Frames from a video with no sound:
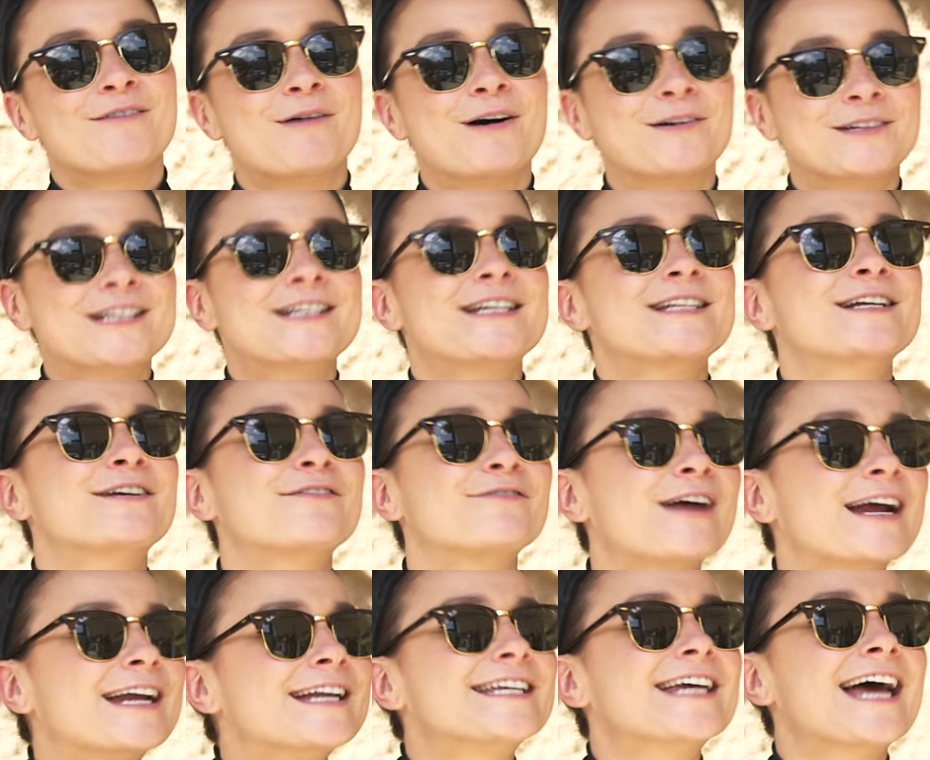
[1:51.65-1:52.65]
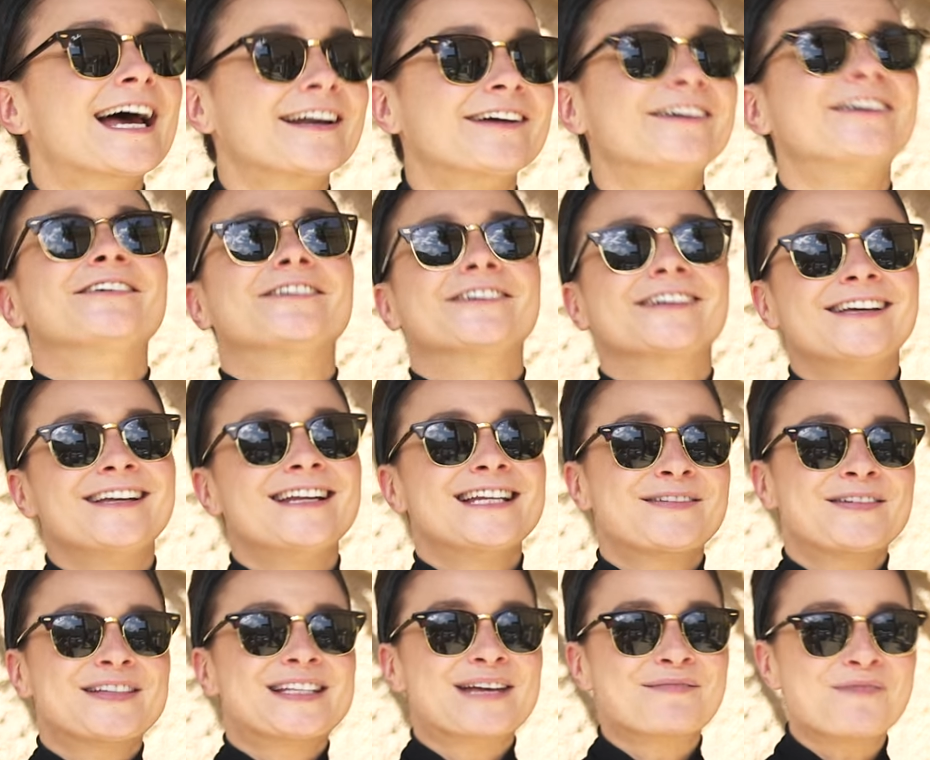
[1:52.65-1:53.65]
World Dish is a great channel, you
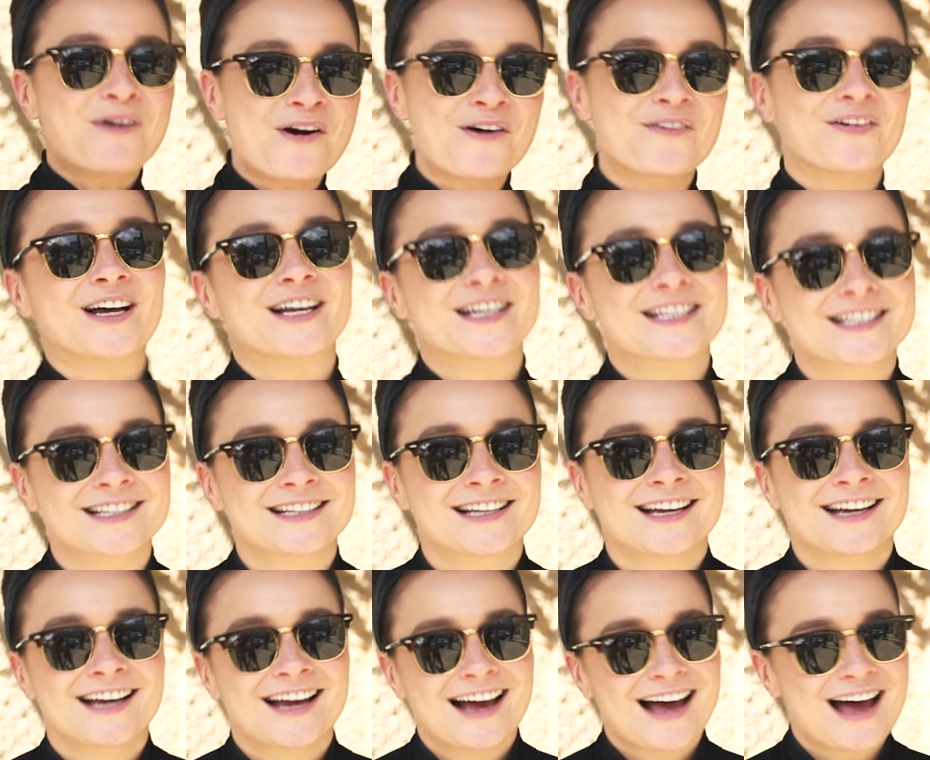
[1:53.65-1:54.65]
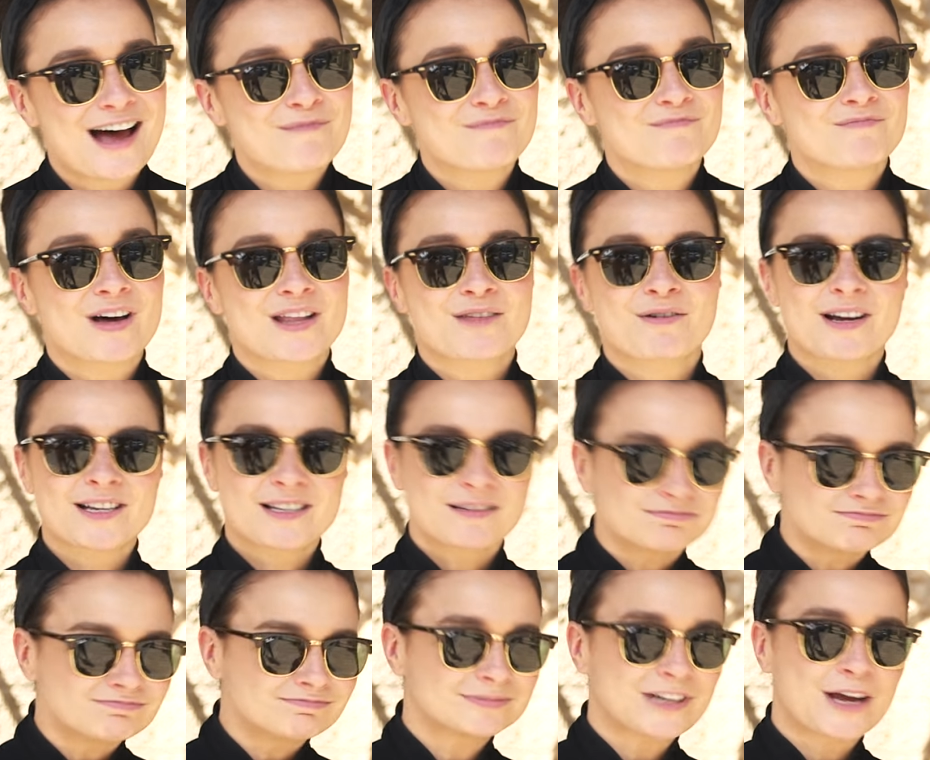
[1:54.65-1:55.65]
need to be seeing more of us. Um,
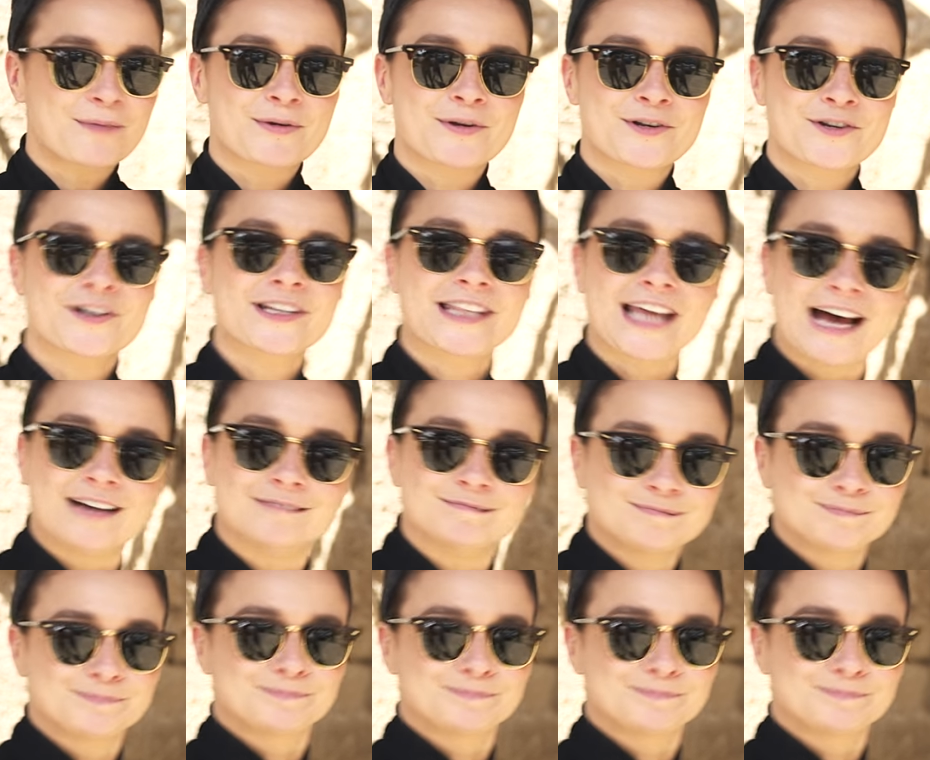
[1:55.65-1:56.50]
otherwise, hope you enjoyed that.